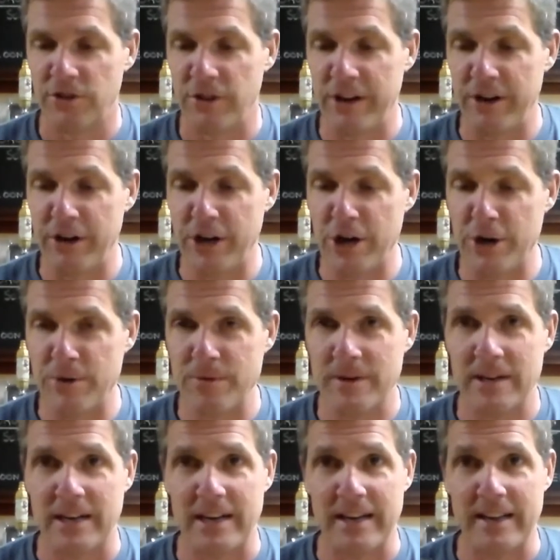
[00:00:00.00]
there you go.
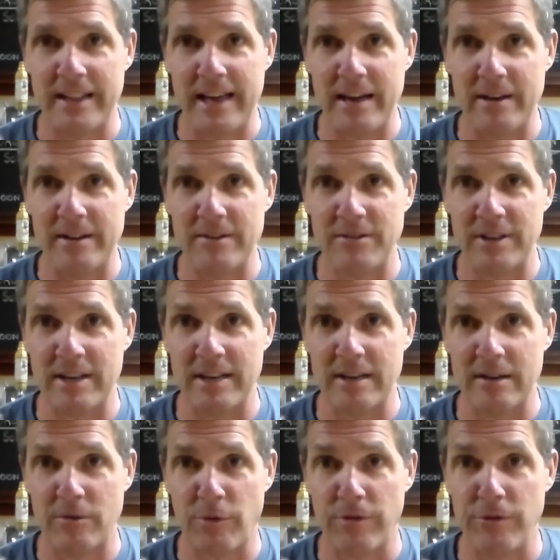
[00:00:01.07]
That is
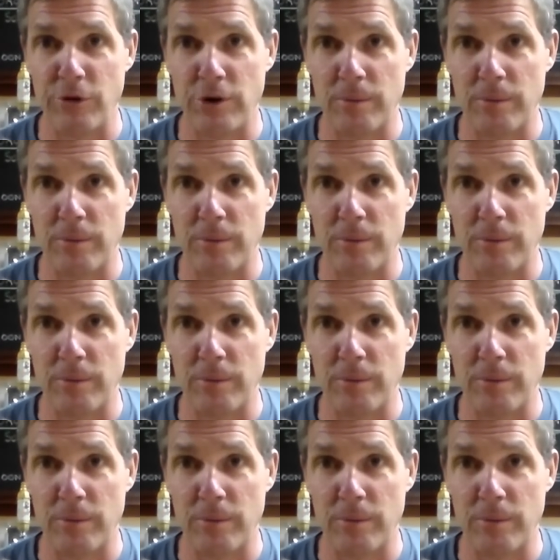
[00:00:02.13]
review